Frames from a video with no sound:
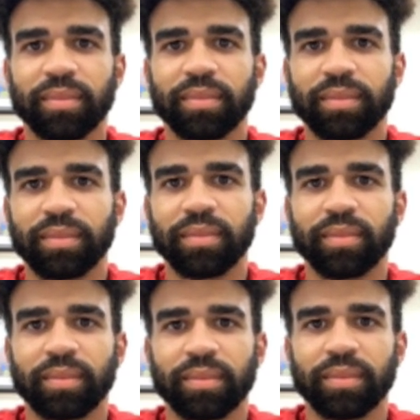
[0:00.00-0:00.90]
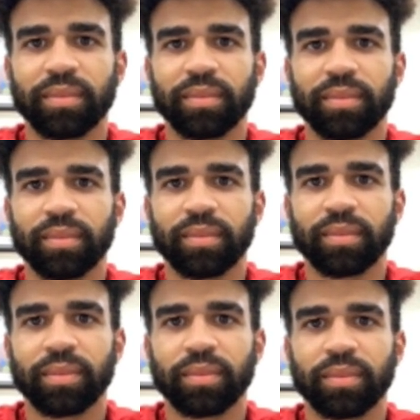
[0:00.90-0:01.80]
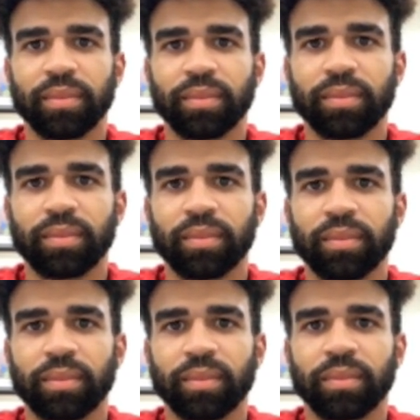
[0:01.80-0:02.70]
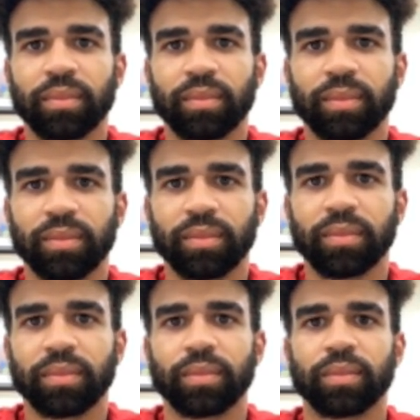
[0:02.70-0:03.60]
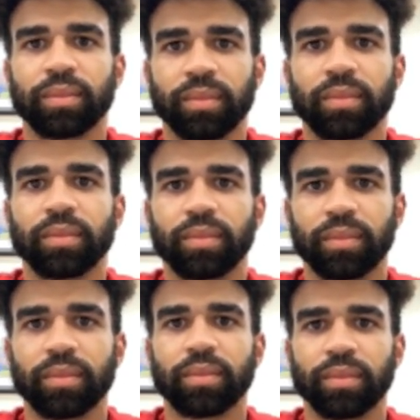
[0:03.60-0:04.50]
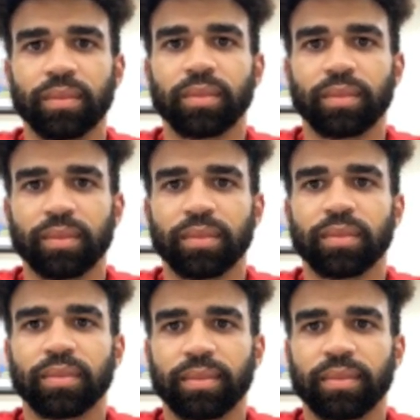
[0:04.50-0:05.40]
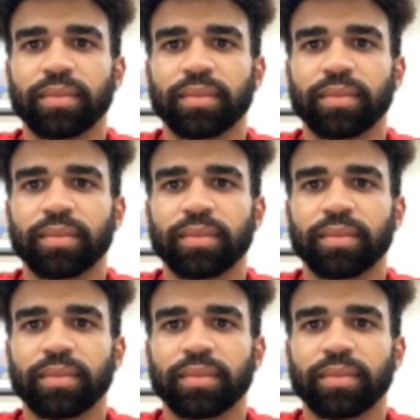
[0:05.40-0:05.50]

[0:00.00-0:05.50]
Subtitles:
No words are spoken by the person on screen.